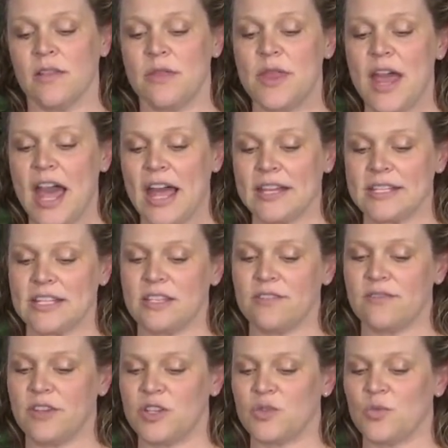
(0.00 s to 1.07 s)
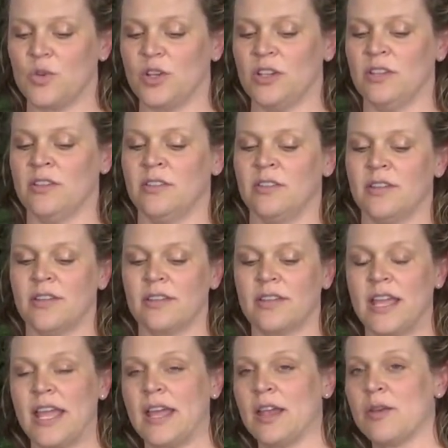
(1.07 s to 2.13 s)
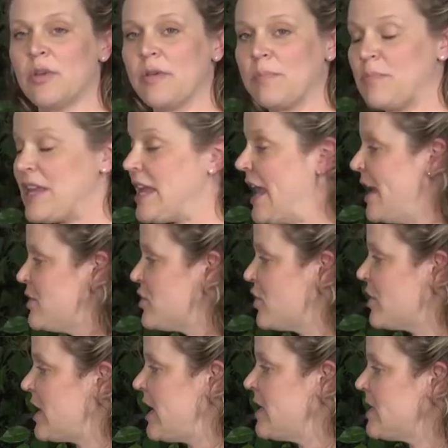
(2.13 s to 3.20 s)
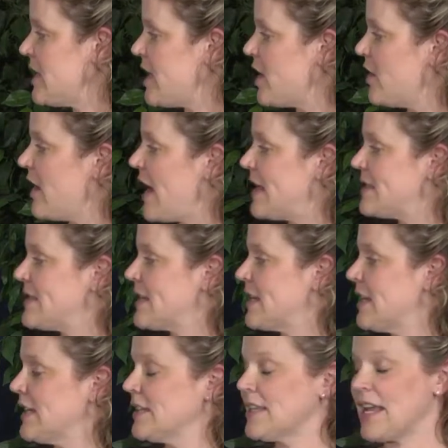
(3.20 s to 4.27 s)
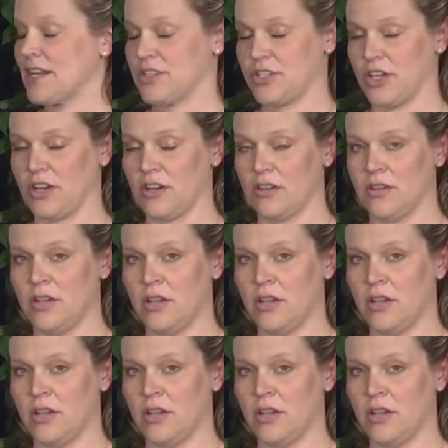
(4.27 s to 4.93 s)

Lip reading: that individual can be entered into here as the collector.